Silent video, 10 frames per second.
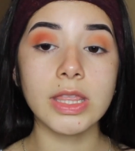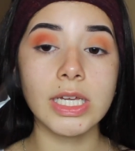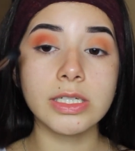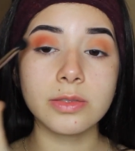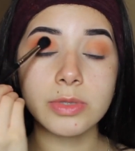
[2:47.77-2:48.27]

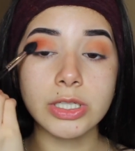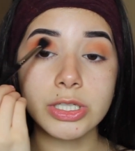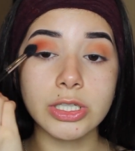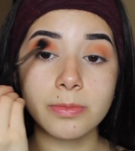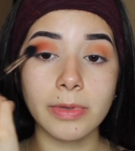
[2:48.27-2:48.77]
Then
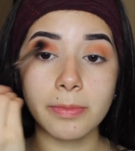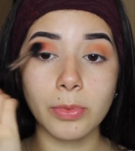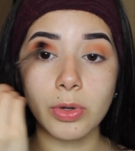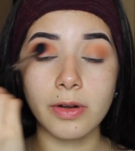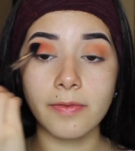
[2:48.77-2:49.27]
switching to my
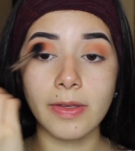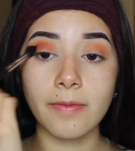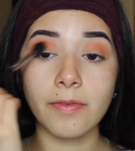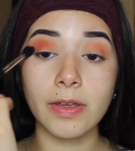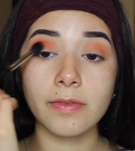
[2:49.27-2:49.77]
Morphe
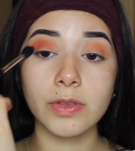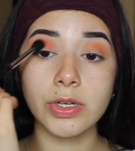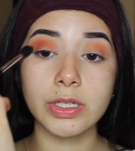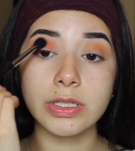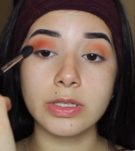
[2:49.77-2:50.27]

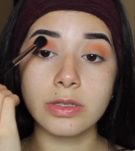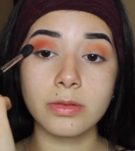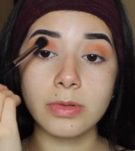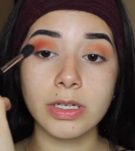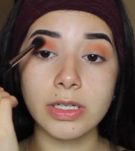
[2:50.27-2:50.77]

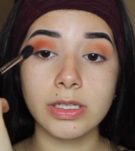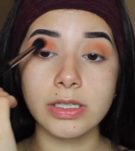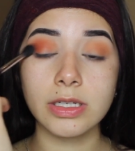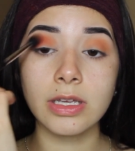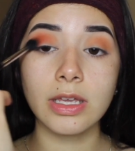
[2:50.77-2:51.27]
M532
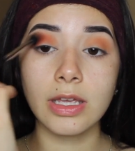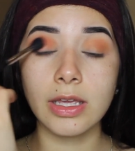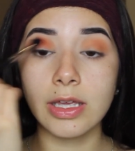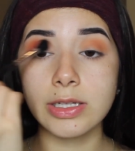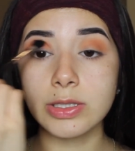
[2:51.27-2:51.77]
brush
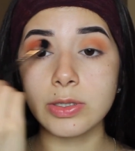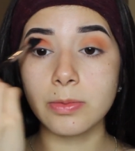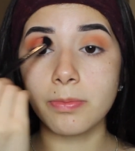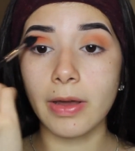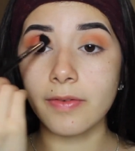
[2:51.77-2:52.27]
to
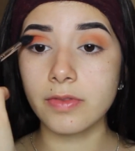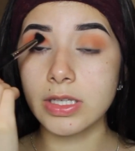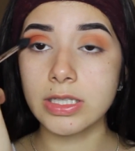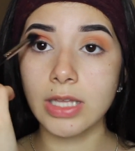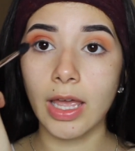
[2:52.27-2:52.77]
buff
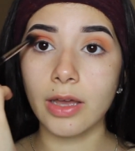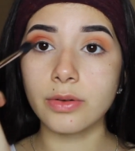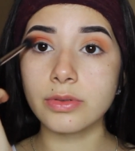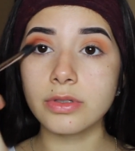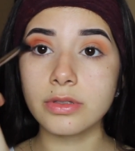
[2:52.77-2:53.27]
this
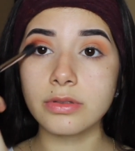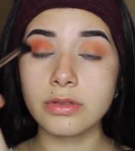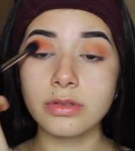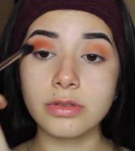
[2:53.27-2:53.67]
out.